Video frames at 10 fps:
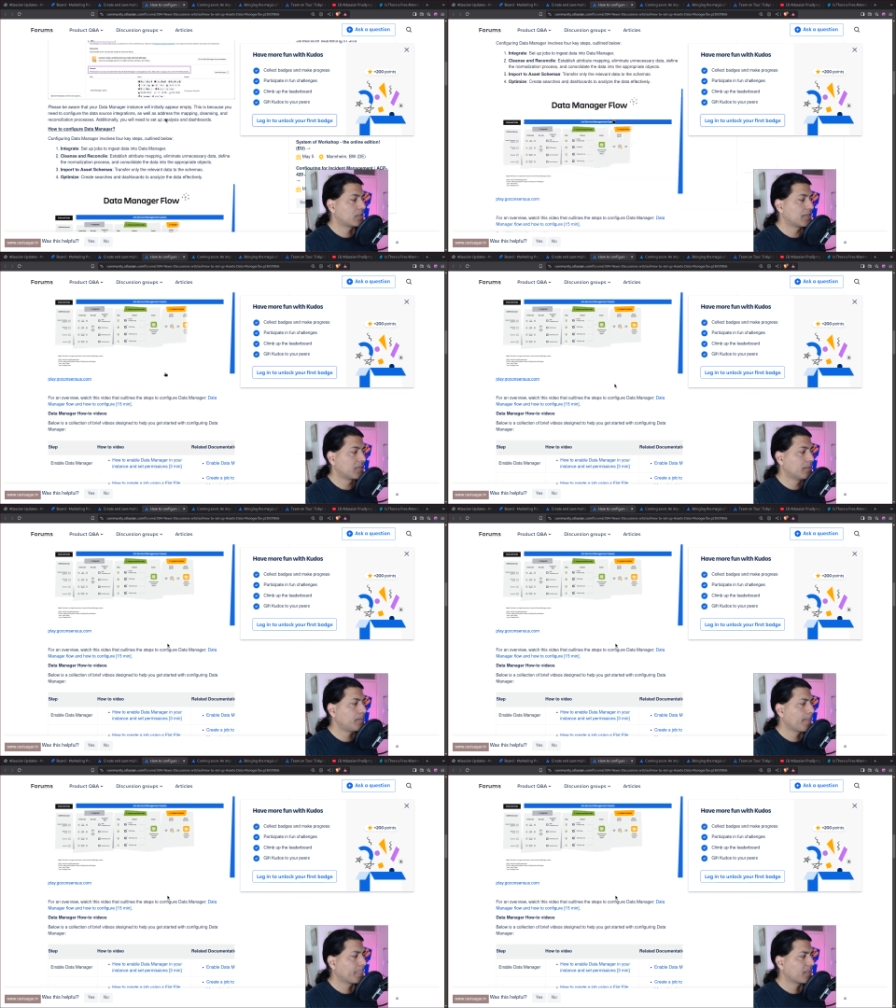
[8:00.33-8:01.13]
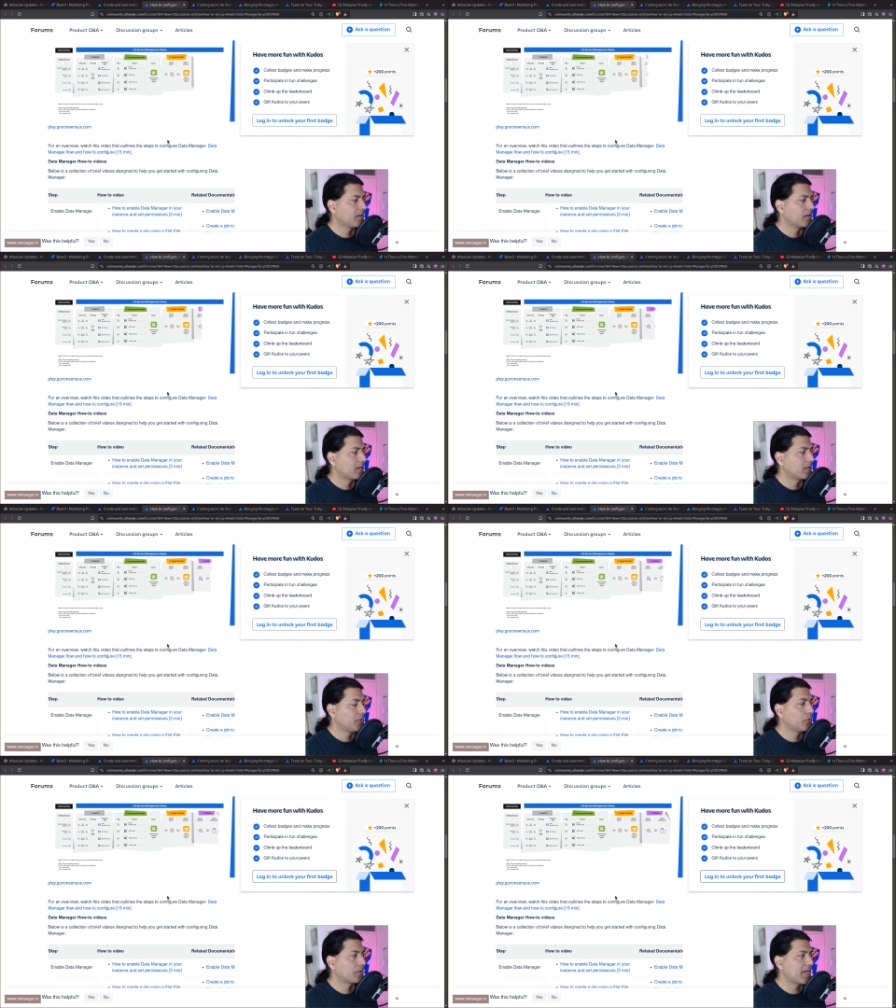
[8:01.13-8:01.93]
set it up,
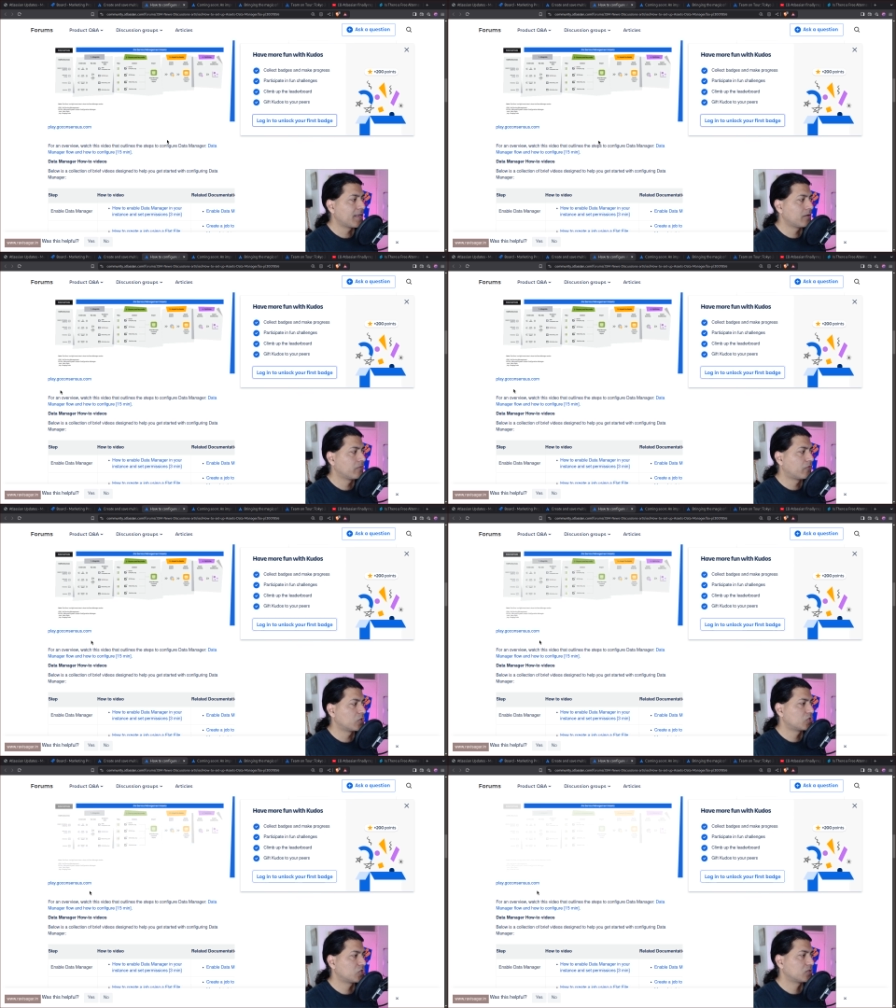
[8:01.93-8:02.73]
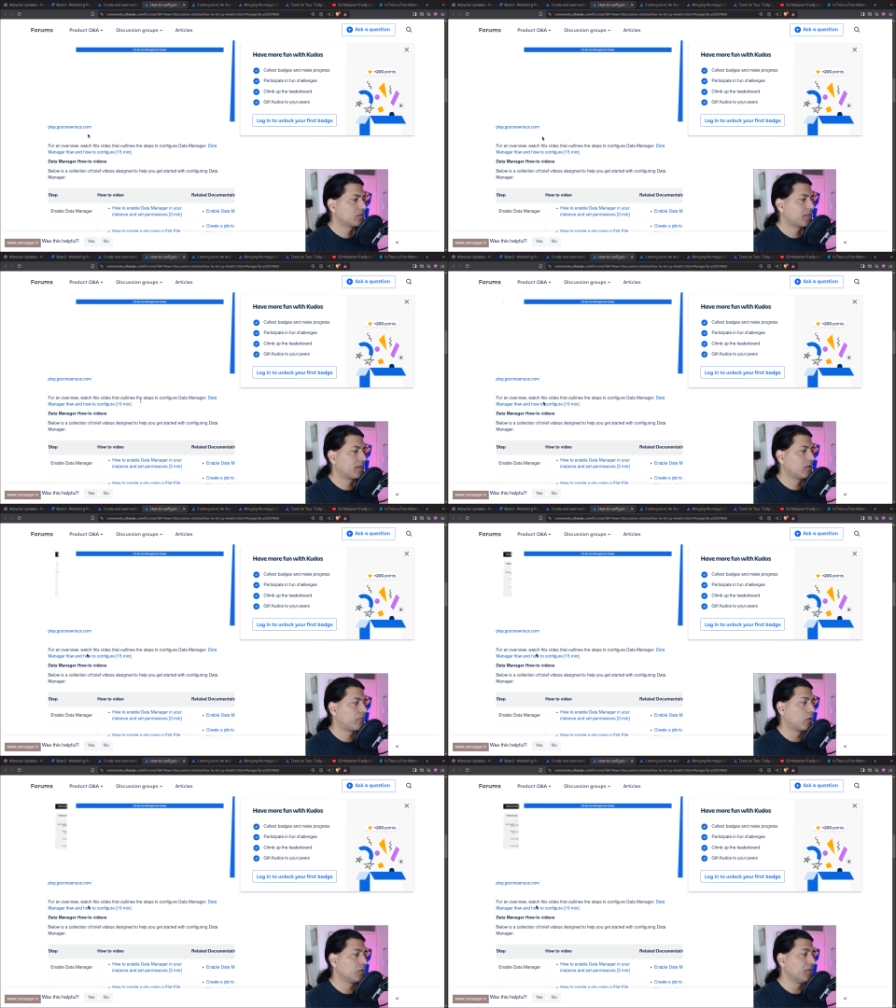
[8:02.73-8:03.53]
you can watch
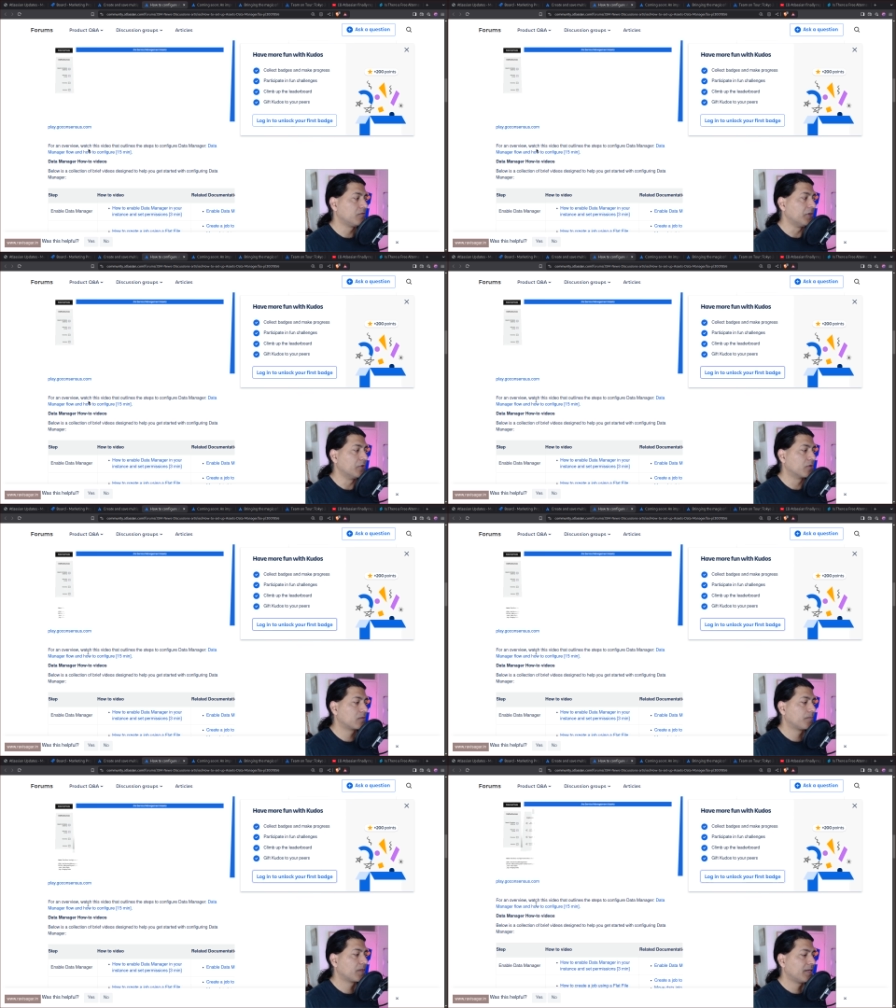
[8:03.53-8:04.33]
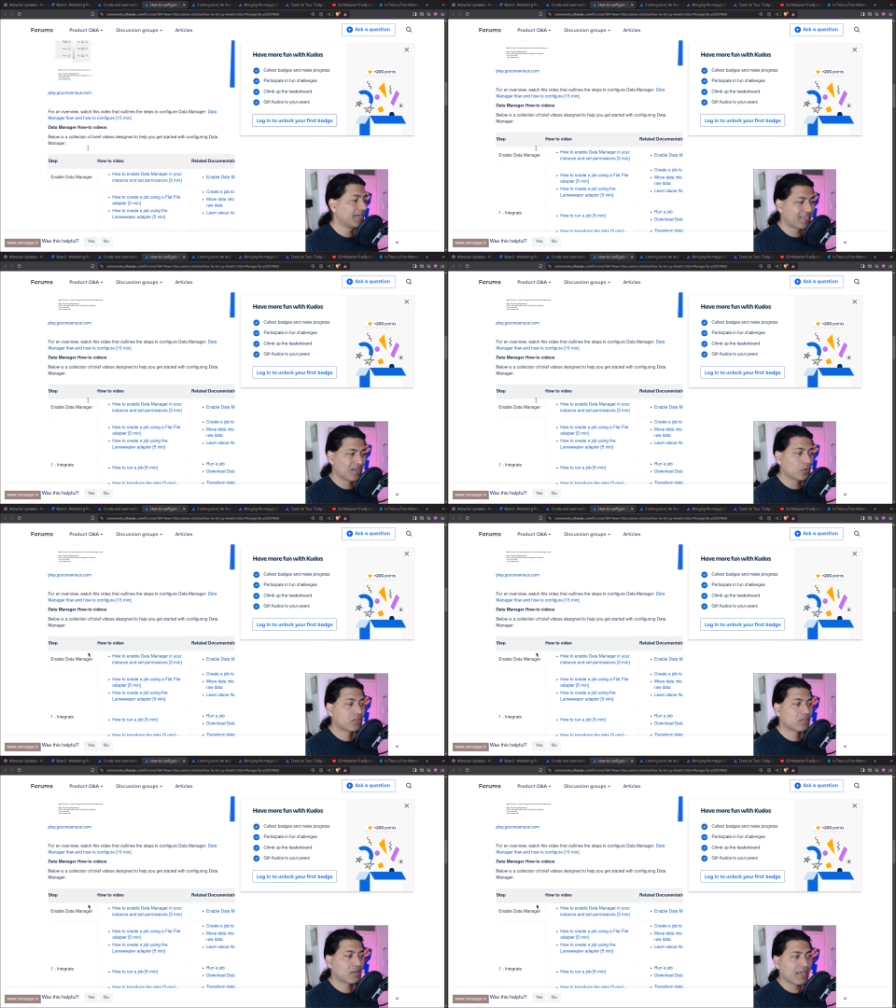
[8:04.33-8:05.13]
and follow these videos. It
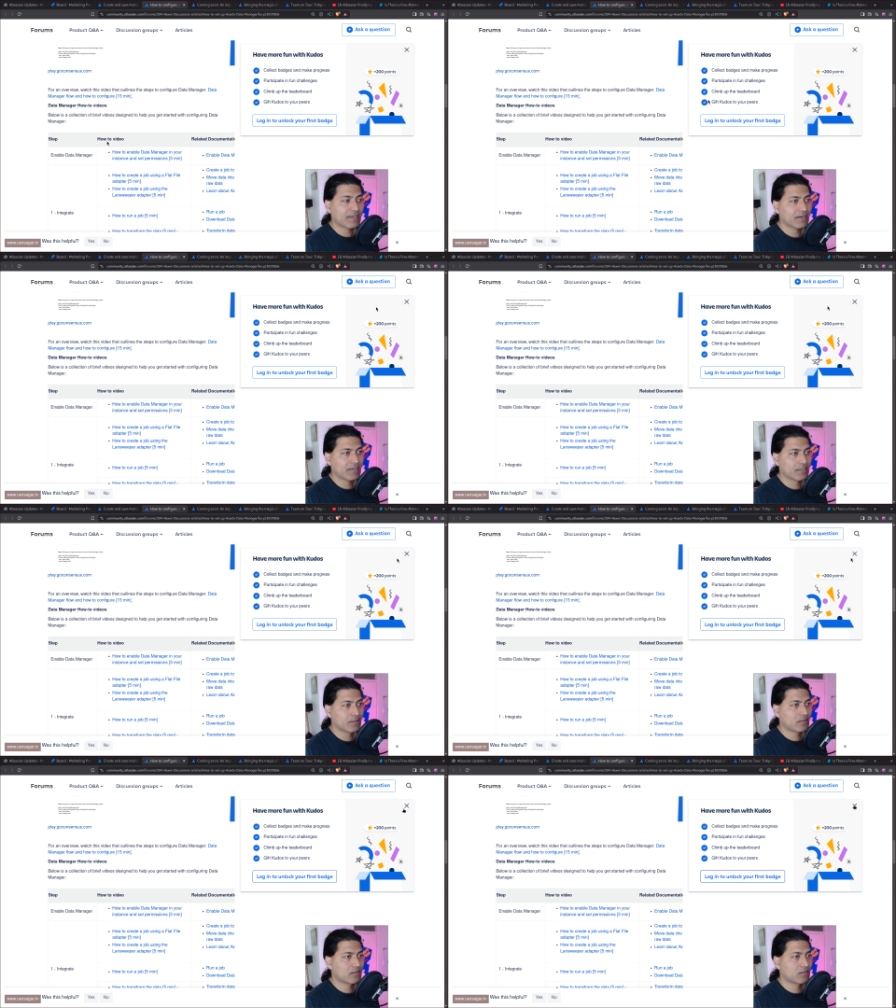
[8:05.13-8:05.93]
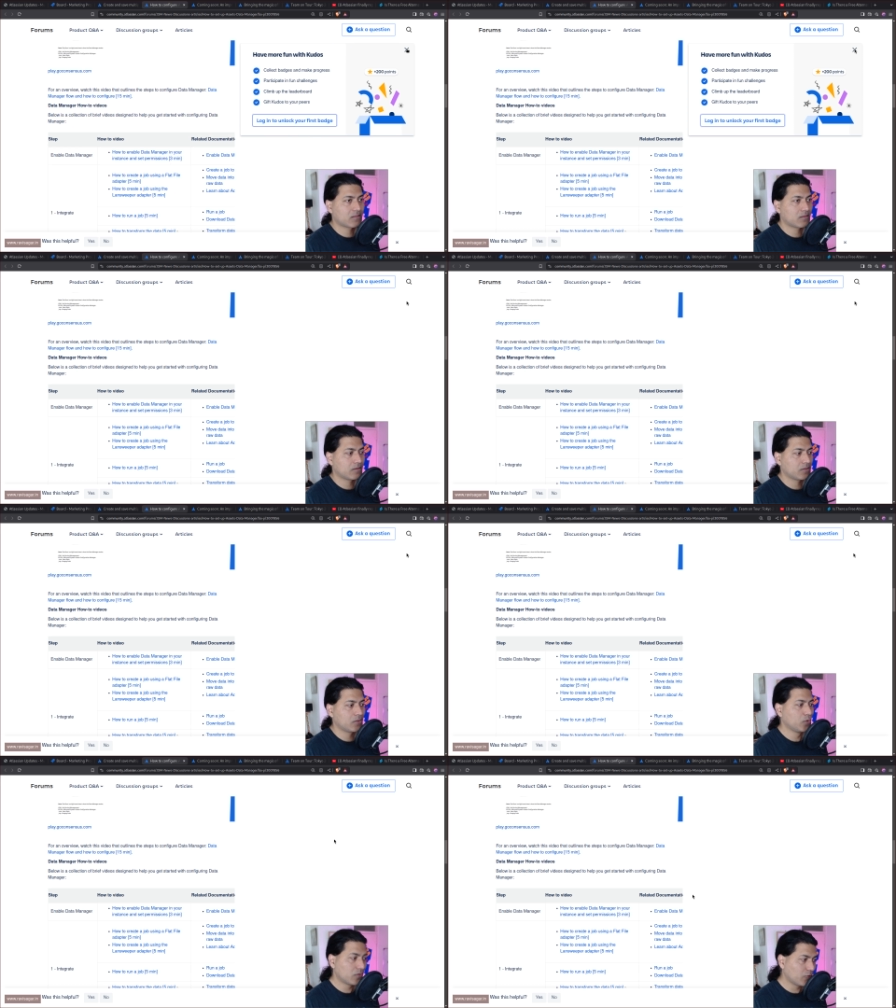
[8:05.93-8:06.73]
looks like it is
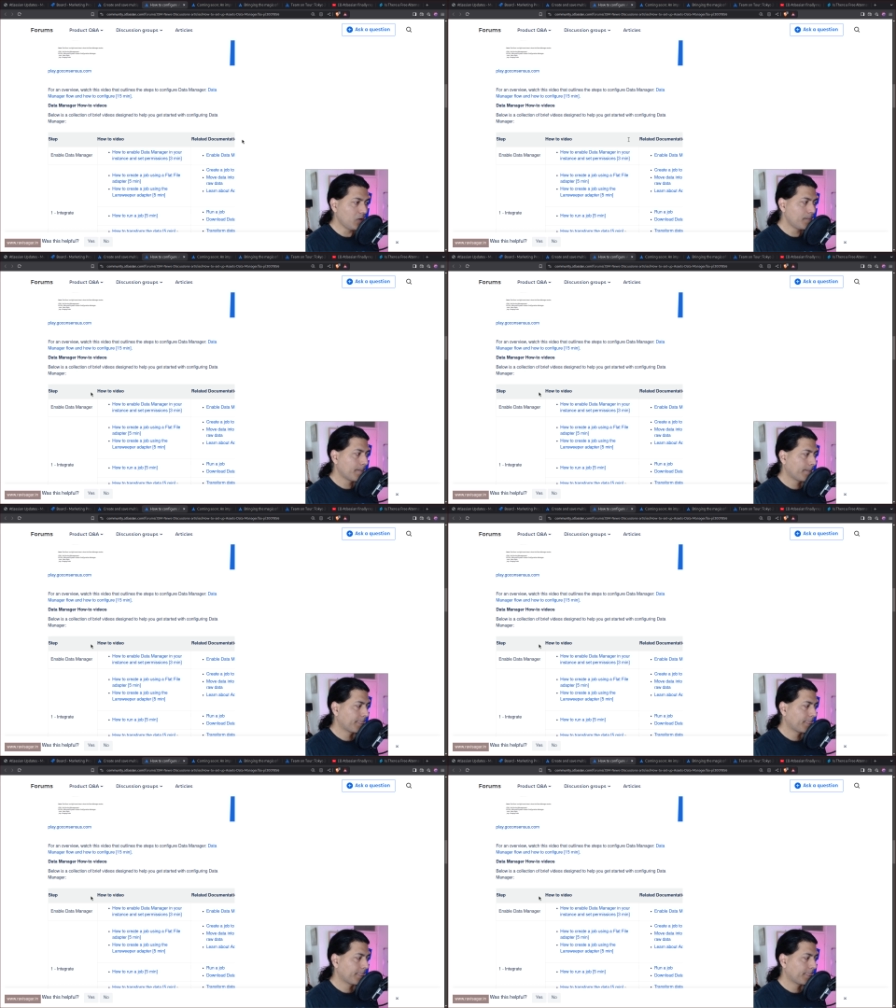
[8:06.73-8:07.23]
useful.